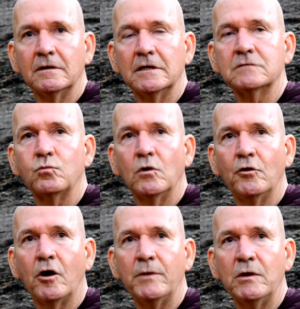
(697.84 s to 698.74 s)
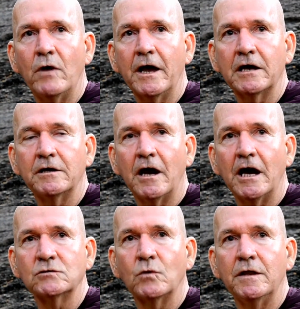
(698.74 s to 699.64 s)
This will not be
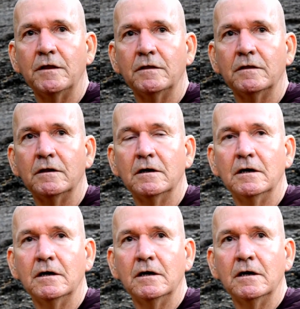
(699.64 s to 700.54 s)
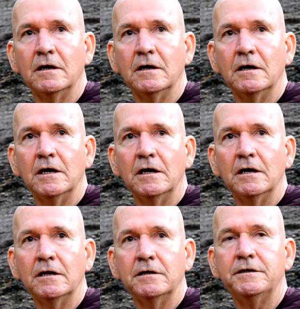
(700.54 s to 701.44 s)
recognized when
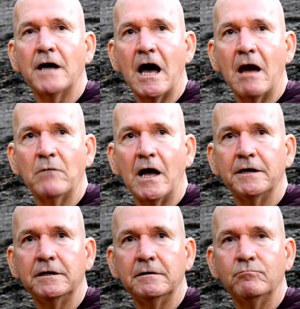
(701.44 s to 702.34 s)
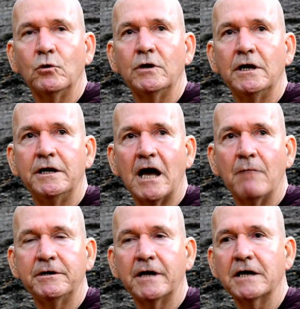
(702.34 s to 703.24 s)
Dharma, Buddha
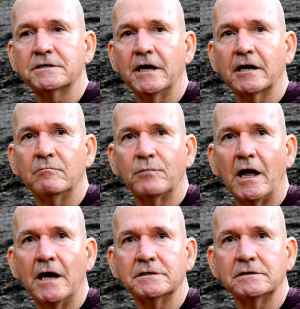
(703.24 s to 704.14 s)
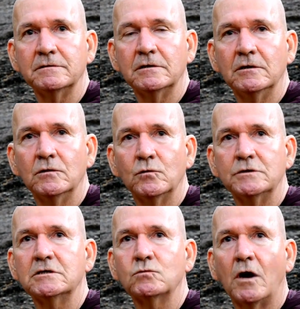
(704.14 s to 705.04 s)
Dharma takes second place,
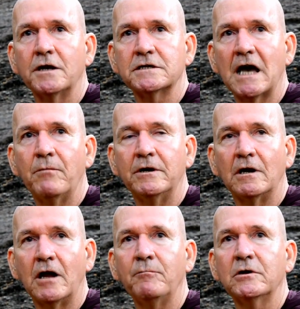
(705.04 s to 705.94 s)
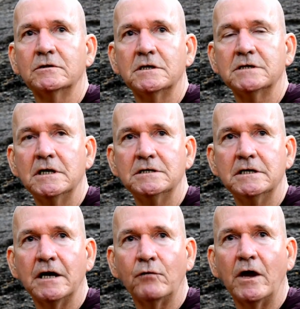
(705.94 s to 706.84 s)
which is what has happened a lot because it's
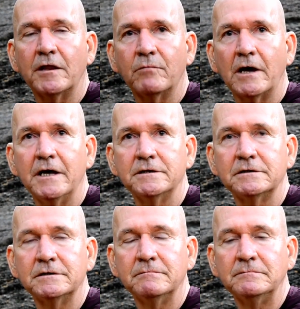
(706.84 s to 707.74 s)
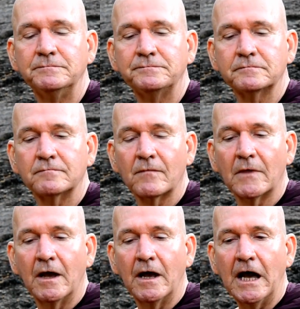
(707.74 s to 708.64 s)
easier around the place.
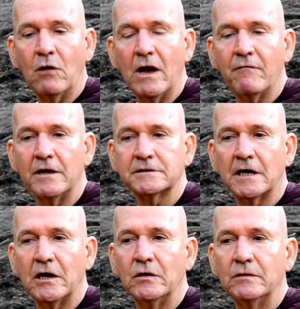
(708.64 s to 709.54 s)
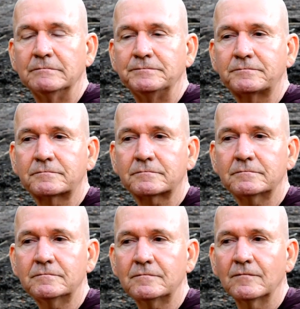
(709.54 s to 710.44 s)
However, so
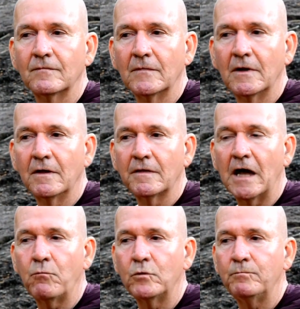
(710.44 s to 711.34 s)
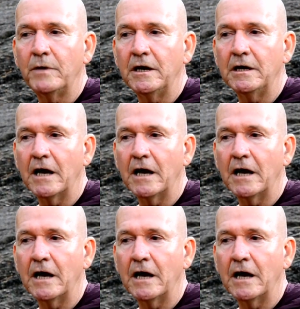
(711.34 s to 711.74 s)
that would be